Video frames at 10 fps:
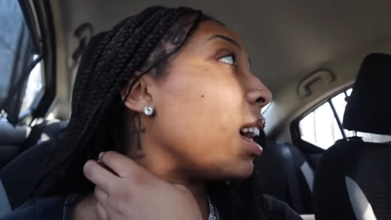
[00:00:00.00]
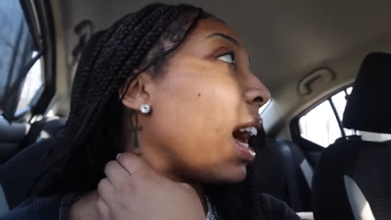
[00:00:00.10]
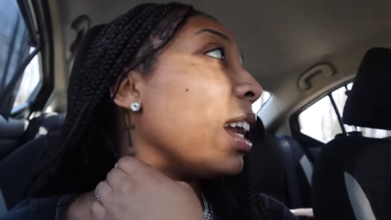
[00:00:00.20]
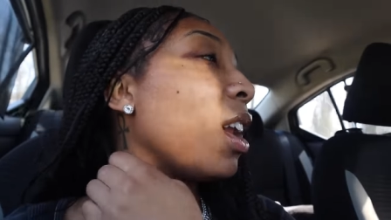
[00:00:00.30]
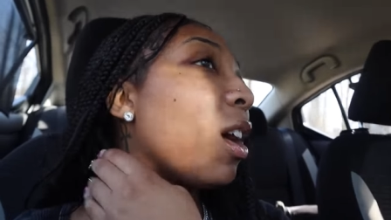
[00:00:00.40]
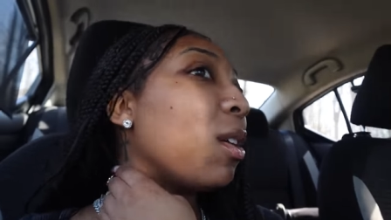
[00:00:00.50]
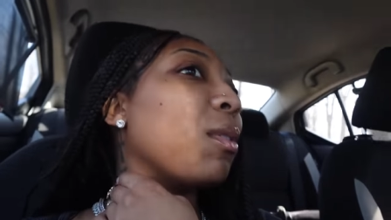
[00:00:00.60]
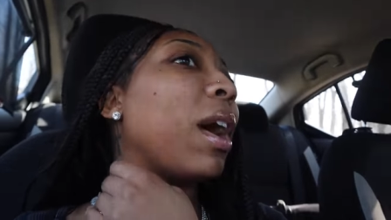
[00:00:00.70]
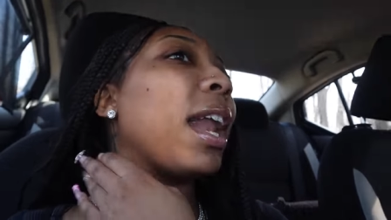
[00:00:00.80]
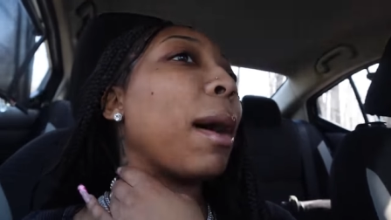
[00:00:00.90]
I
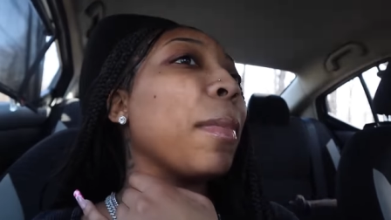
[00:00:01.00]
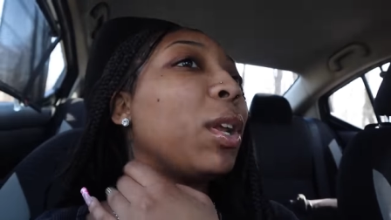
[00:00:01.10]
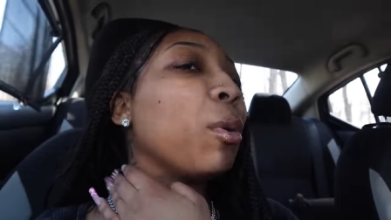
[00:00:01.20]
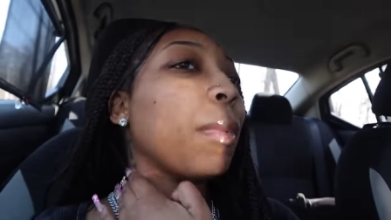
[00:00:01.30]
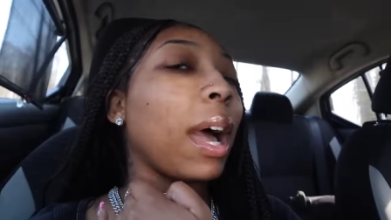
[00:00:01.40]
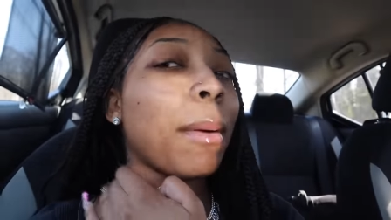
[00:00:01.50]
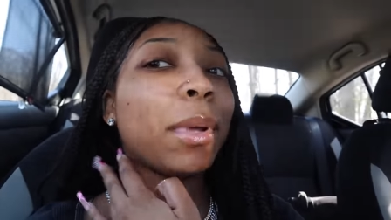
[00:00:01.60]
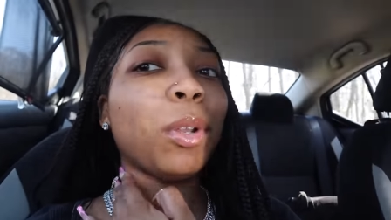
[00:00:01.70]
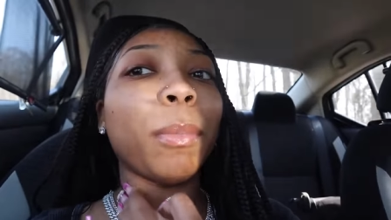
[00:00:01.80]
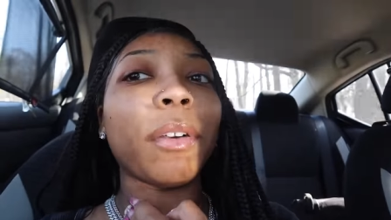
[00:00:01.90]
know, and I'm gonna do my I'm
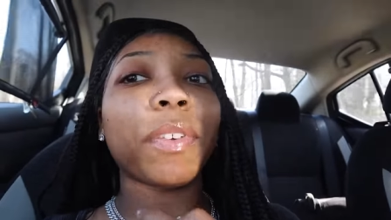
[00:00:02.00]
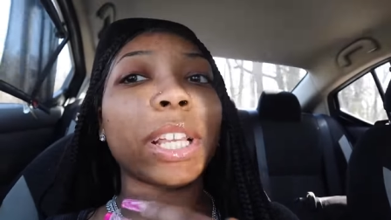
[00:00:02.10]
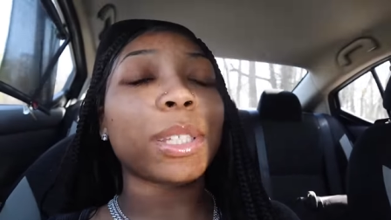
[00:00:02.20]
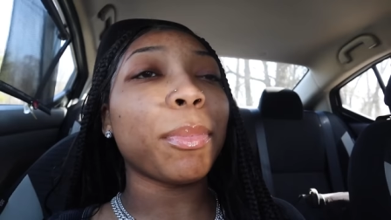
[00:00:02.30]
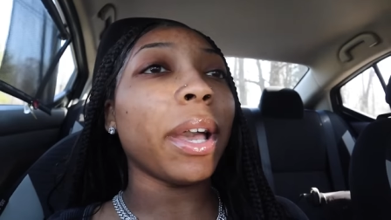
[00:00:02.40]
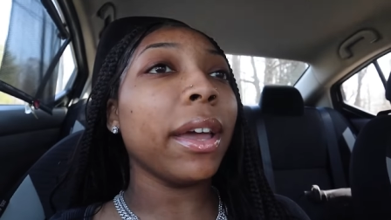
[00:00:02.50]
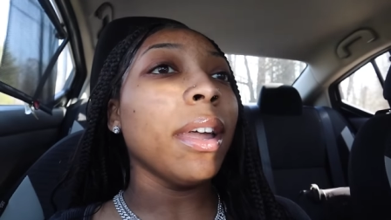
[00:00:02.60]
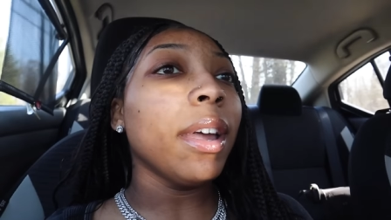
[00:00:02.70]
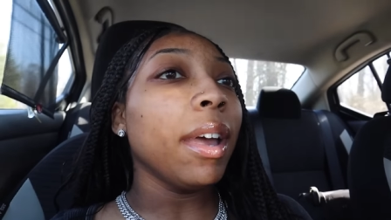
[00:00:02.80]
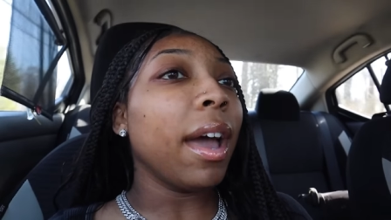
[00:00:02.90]
gonna do my face, but,
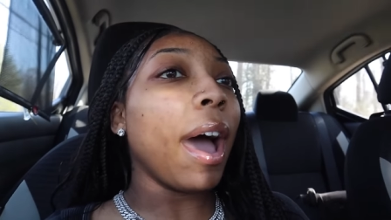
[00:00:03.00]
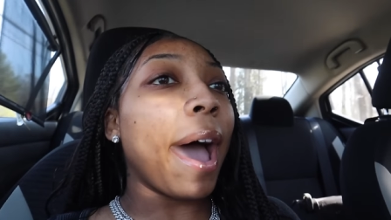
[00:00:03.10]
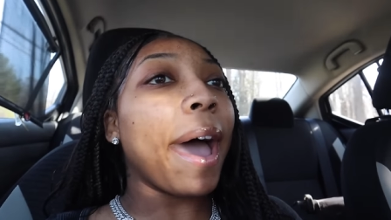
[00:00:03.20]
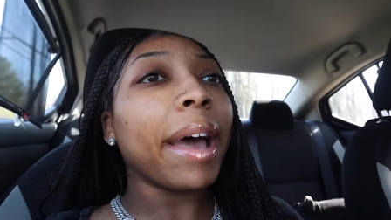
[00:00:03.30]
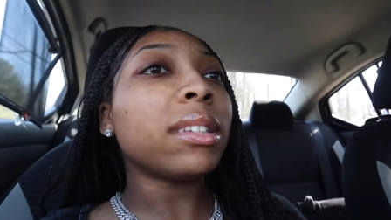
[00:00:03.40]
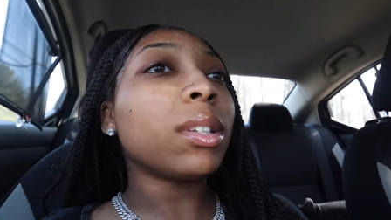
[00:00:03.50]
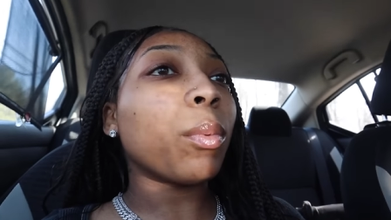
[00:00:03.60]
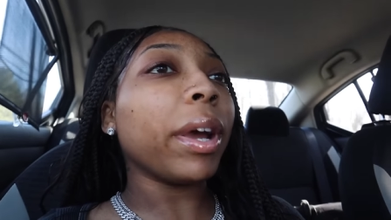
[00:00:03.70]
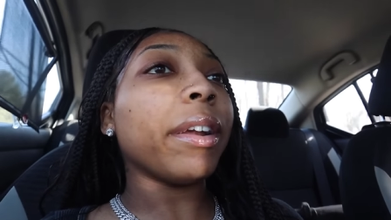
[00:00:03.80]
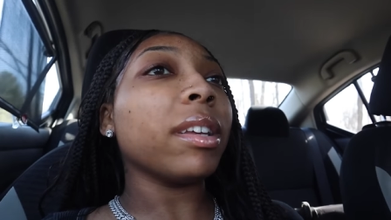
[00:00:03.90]
but I had to
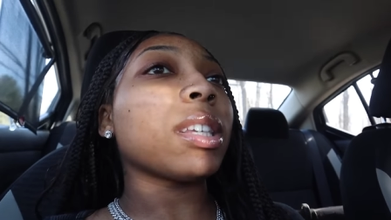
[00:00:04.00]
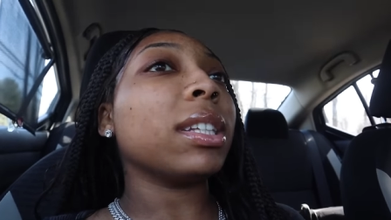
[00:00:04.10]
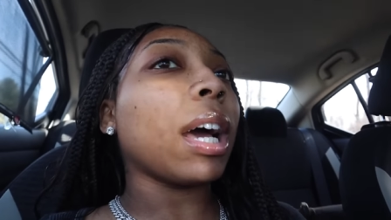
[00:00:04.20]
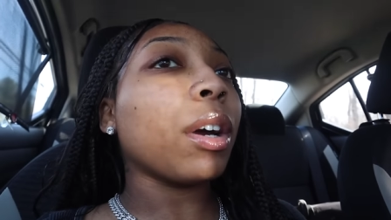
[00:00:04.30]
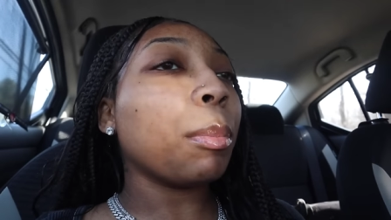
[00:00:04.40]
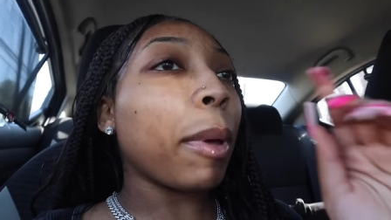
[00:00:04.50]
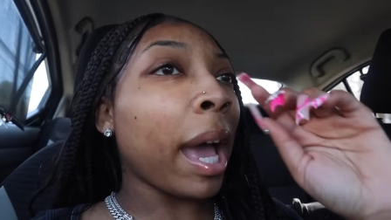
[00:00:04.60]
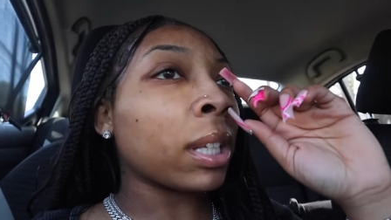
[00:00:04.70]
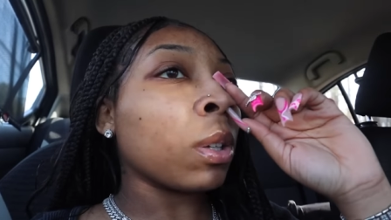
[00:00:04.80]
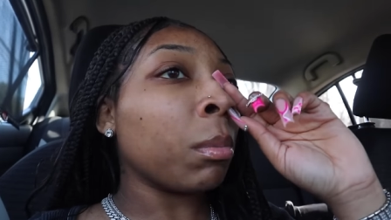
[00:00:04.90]
wear this because I couldn't
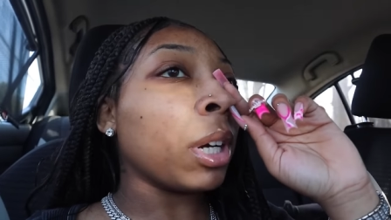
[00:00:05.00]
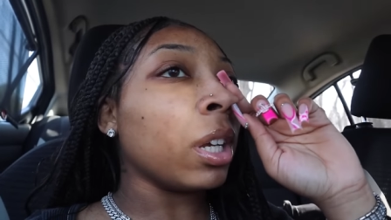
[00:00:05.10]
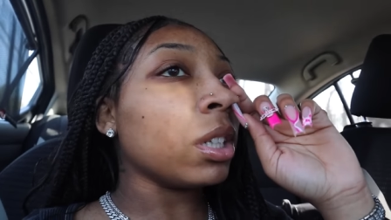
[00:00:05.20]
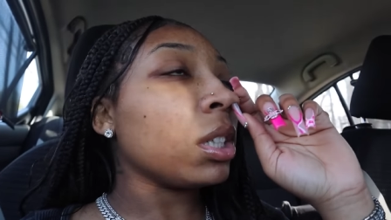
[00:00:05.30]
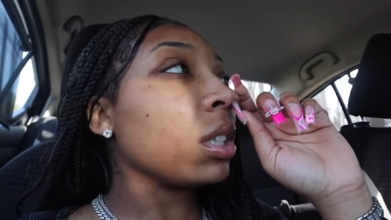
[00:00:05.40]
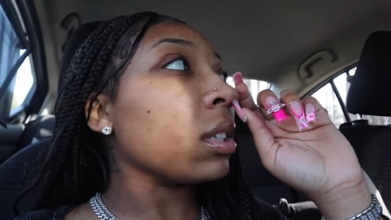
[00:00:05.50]
pack so much.